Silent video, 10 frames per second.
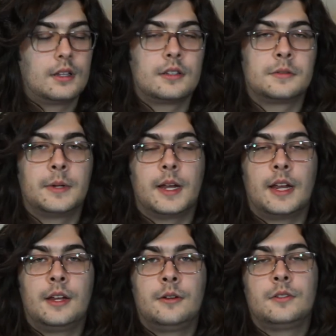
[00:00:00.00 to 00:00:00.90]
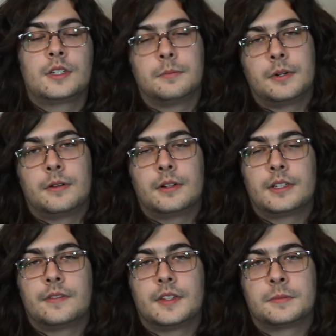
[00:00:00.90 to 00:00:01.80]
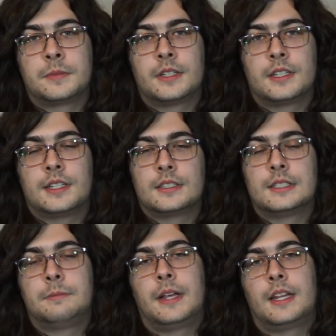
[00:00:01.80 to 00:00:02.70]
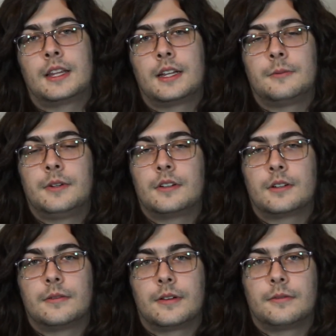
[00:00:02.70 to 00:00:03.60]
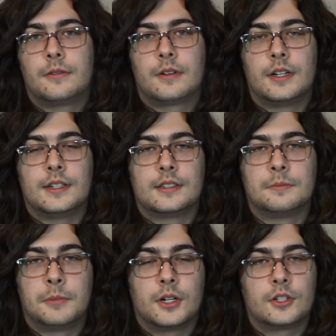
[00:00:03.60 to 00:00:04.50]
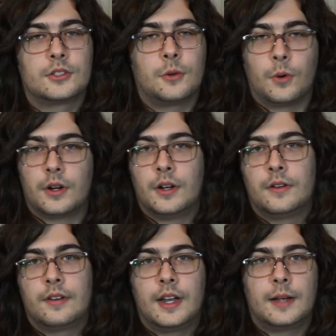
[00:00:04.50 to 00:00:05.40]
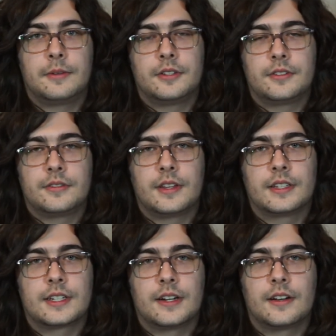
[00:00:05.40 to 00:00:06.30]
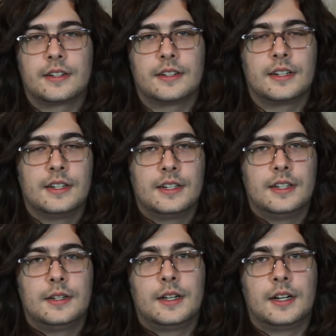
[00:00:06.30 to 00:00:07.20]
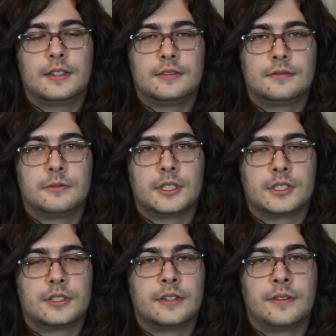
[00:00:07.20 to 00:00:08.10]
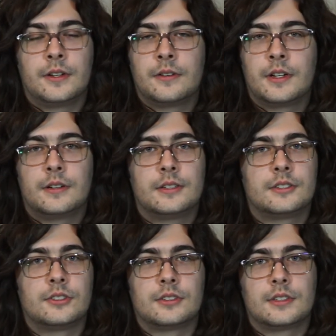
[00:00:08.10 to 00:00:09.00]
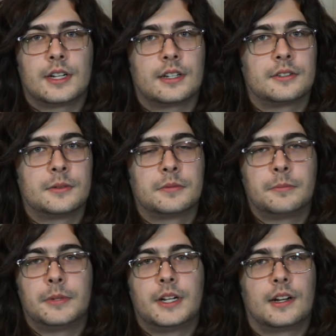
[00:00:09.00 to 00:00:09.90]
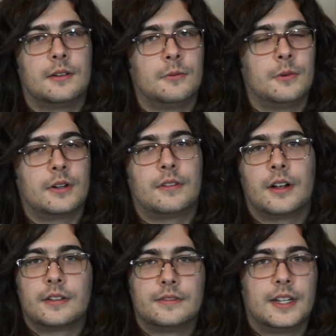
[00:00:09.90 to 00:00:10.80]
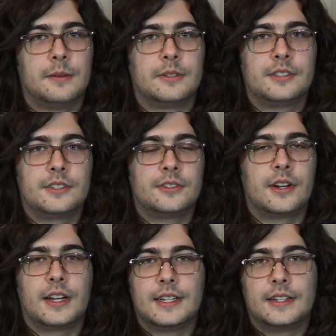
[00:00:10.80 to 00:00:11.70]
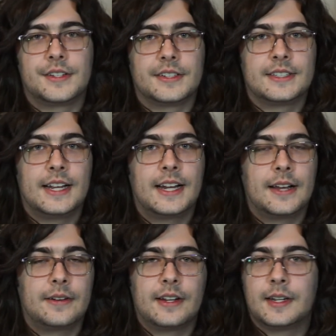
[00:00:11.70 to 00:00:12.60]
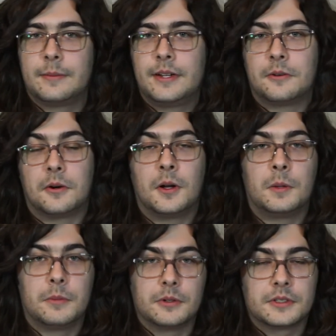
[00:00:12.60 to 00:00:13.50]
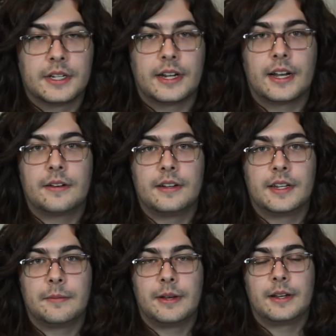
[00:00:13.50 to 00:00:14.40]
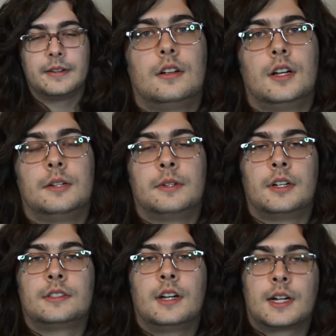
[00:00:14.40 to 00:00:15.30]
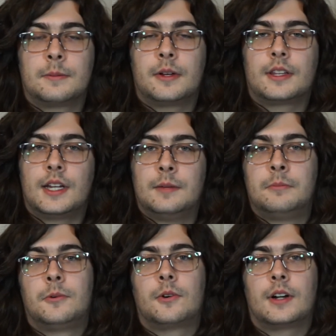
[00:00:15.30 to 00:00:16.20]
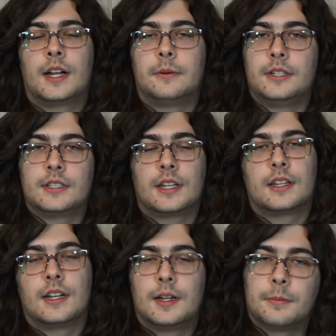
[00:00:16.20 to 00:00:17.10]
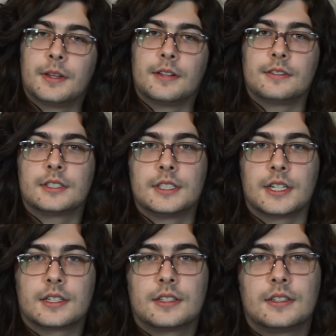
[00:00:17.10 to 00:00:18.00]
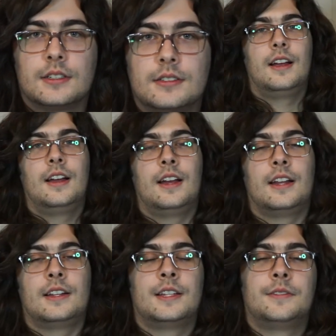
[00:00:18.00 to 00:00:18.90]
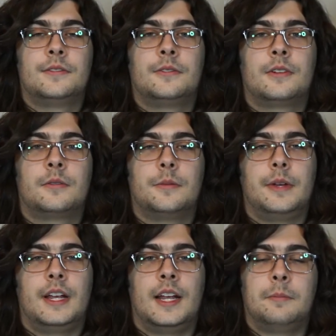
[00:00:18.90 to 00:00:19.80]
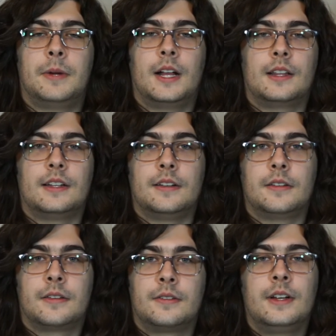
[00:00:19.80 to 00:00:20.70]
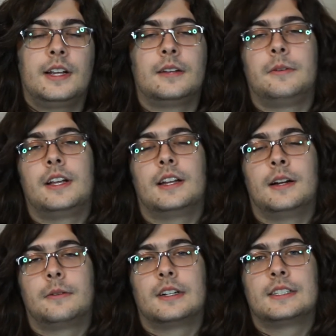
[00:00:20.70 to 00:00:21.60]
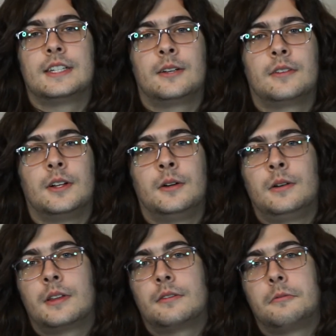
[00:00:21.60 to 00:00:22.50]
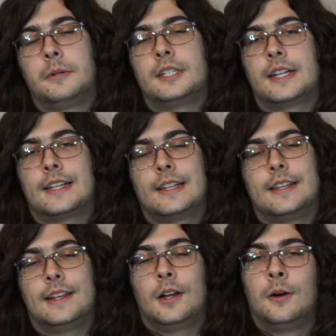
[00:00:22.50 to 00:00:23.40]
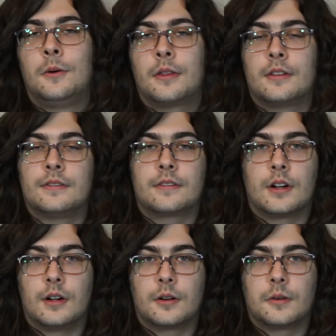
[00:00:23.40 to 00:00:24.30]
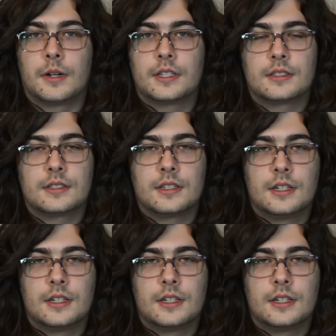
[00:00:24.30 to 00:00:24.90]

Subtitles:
This will be a huge component of this build, as the main thing we are going for is burst or Noah damage for this character. Which, if you don't know, is just like a super big 1 round of damage to try to either take out an enemy or almost take out an enemy. And I'll talk about that more and how we set that up at level 6. And at level 4 will be a Paladin 3, and we get our Sacred Oath. We'll be taking the Oath of Conquest.